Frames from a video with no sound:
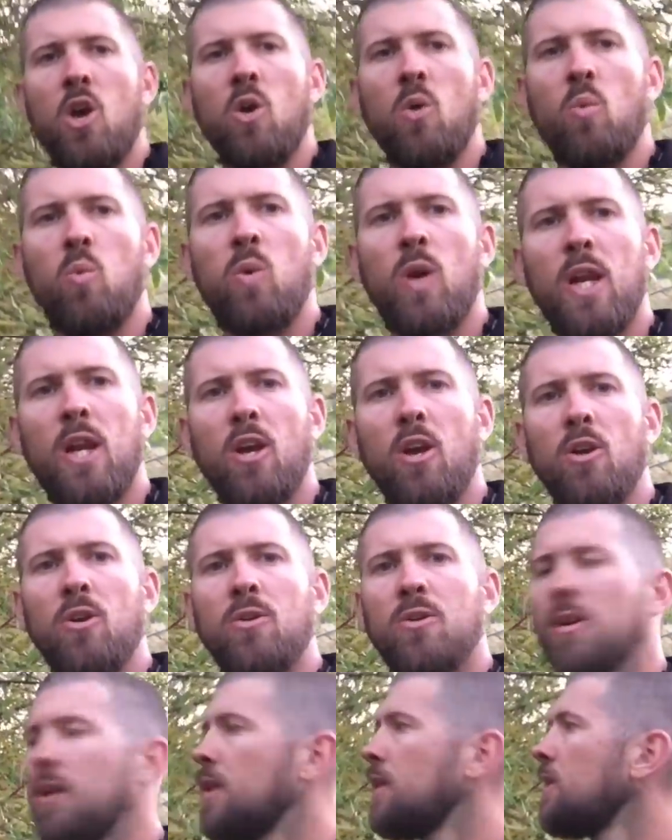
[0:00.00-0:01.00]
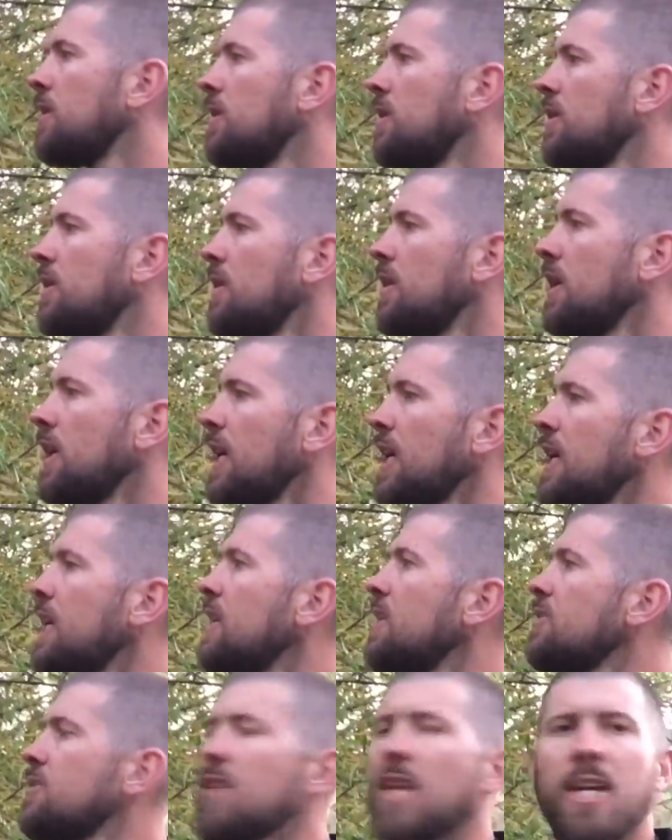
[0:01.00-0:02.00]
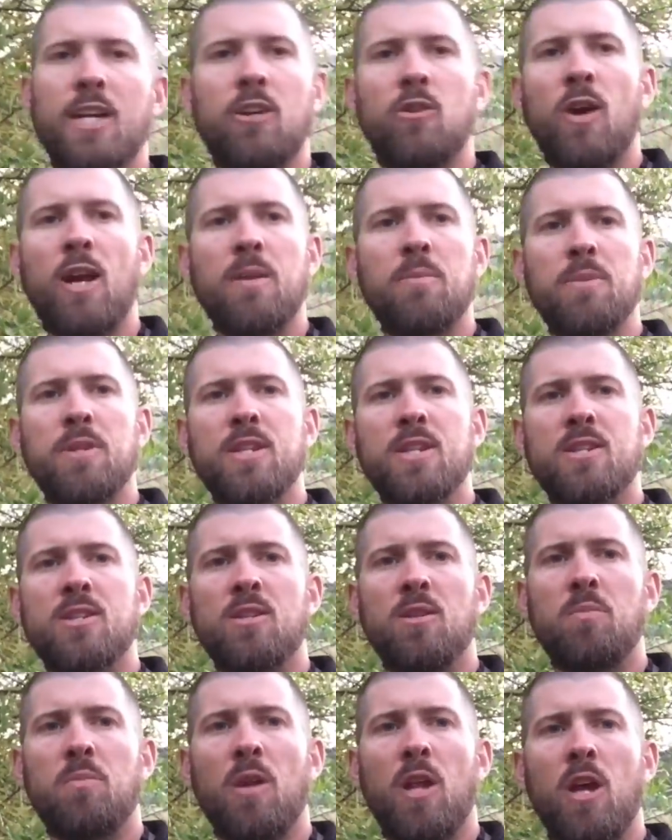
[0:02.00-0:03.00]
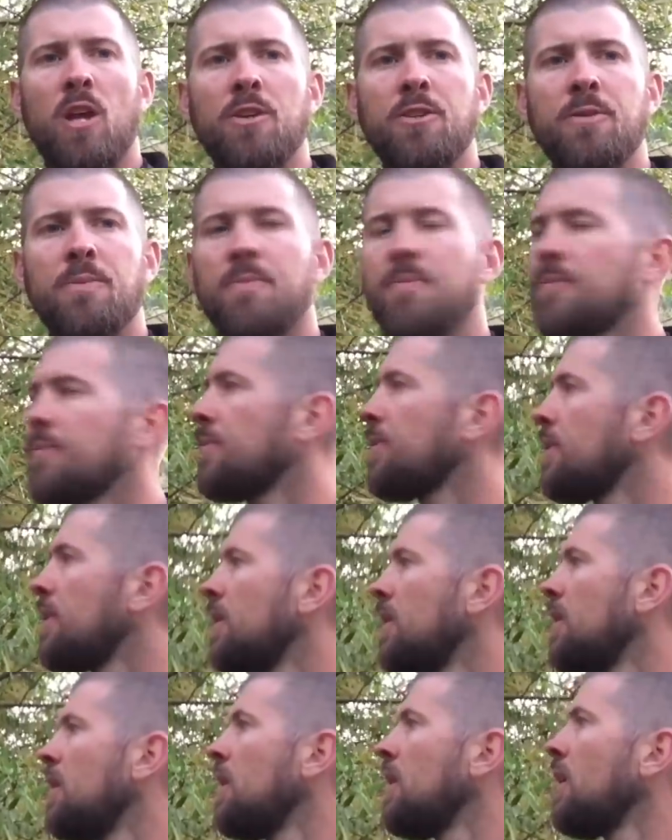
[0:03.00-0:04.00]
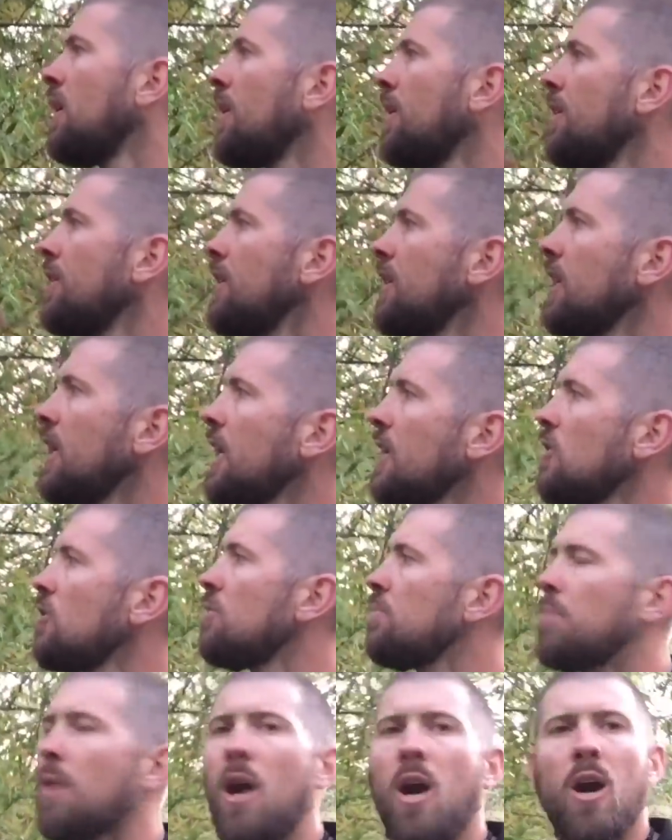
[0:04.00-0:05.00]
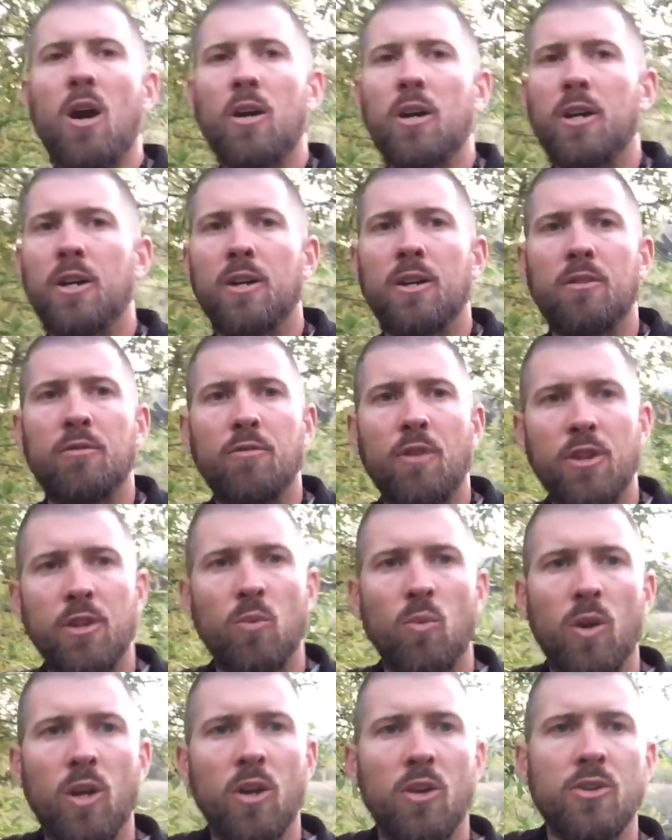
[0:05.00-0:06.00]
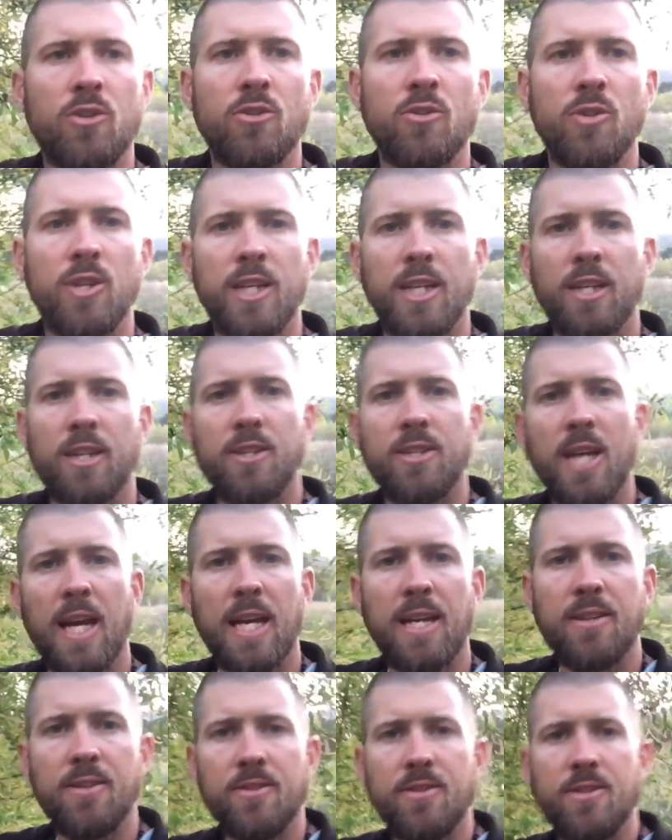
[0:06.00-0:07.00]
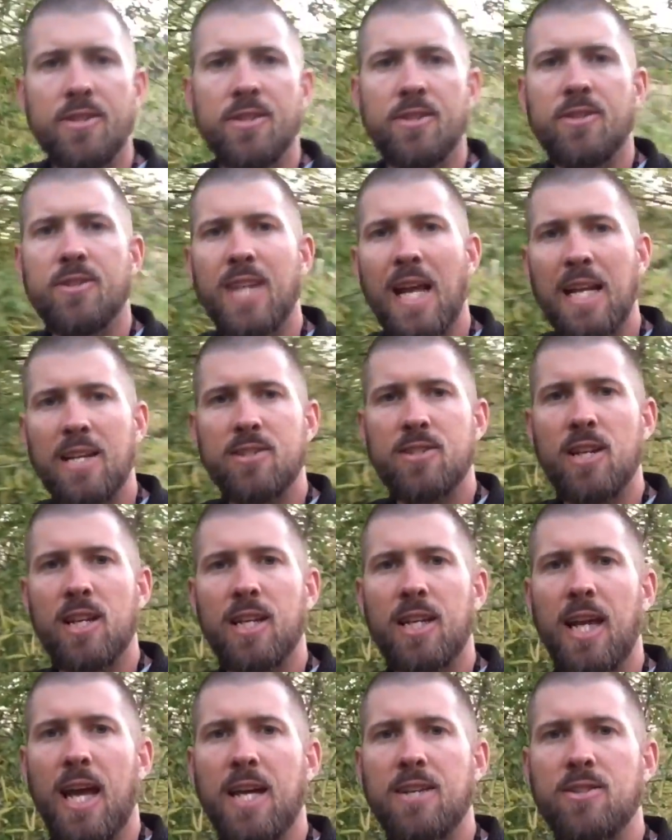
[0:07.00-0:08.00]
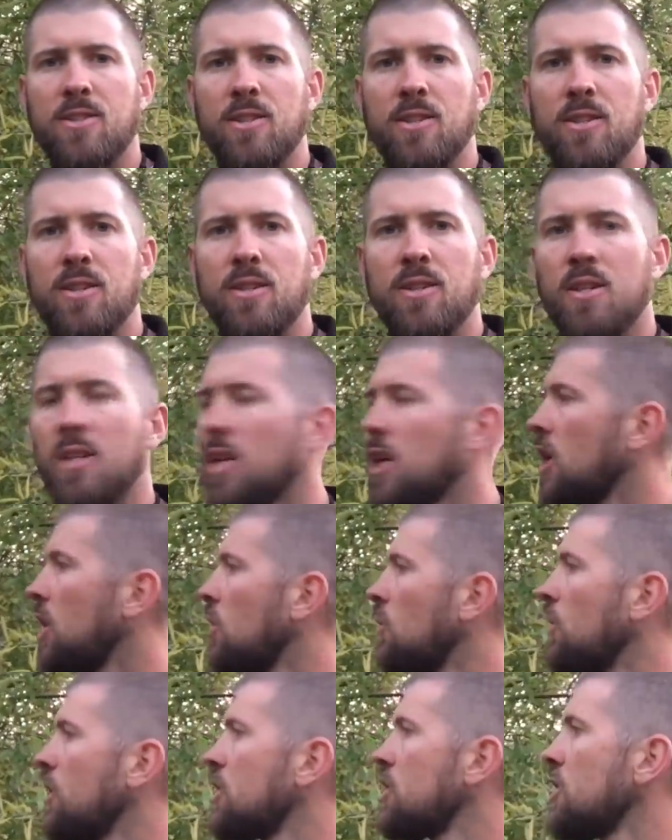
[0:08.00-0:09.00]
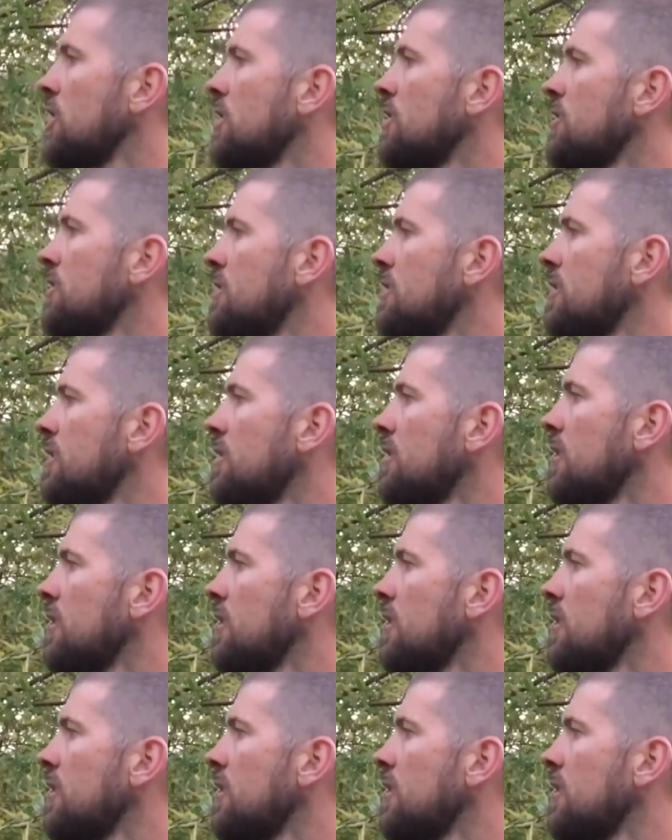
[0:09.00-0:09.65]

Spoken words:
Willow is a great medicinal plant. The inner bark on the willow tree contains salicylic acid, which was